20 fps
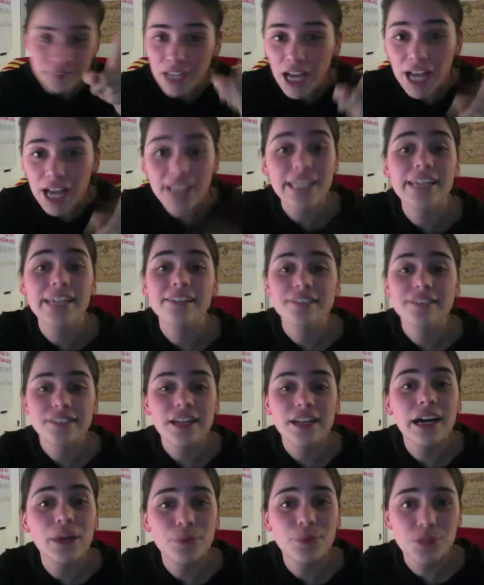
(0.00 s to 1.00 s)
I guess
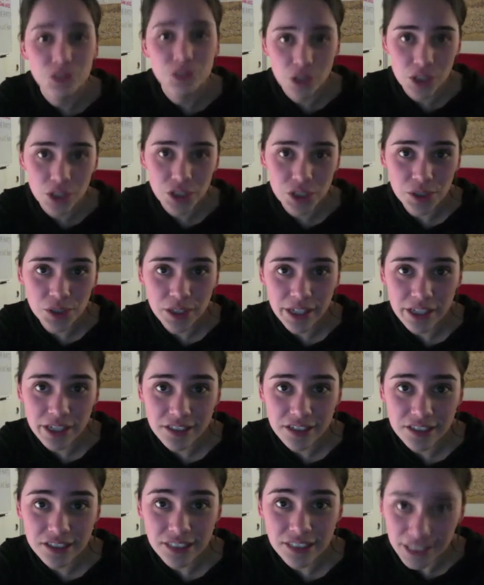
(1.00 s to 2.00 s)
I will talk to you
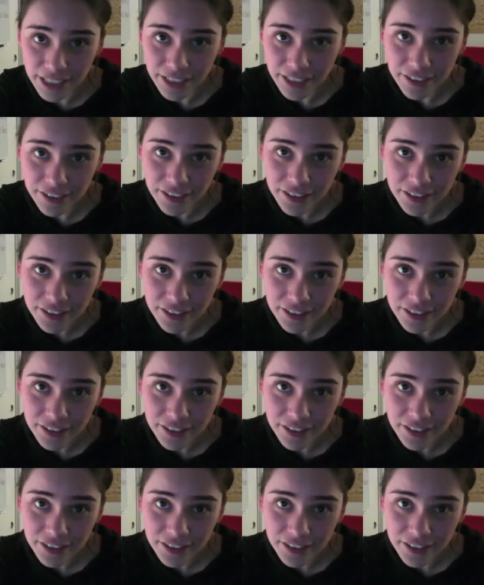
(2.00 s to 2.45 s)
guys later.